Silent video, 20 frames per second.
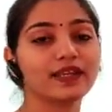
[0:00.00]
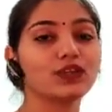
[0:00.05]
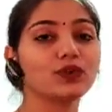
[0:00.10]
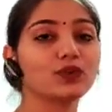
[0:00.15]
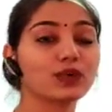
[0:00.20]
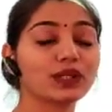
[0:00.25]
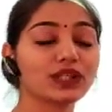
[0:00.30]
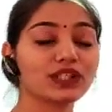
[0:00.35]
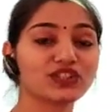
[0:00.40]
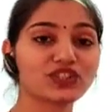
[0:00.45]

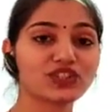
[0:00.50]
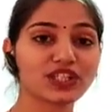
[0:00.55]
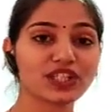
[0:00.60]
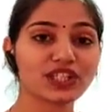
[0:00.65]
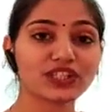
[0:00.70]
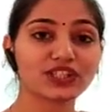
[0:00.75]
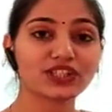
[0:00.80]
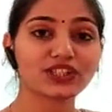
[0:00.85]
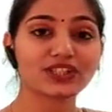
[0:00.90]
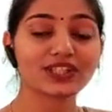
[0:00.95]
You can
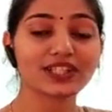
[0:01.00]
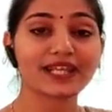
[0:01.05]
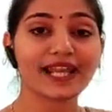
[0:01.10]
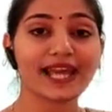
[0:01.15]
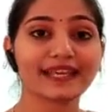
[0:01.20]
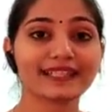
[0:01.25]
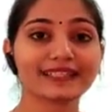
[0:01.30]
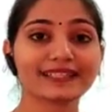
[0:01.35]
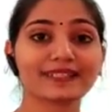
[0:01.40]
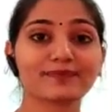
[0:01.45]
change the
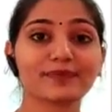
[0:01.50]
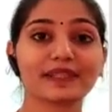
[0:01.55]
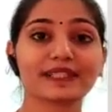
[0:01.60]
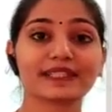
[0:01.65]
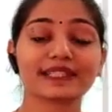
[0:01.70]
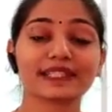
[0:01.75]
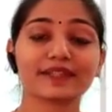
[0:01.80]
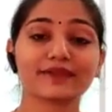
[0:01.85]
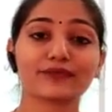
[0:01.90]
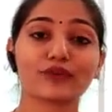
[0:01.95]
line
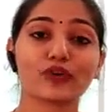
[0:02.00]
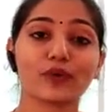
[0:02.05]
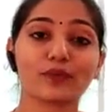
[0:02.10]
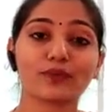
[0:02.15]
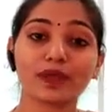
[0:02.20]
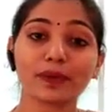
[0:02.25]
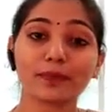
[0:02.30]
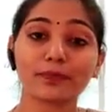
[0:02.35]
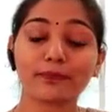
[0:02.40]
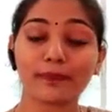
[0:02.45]
spacing
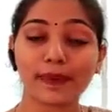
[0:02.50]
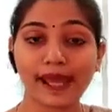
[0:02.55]
from the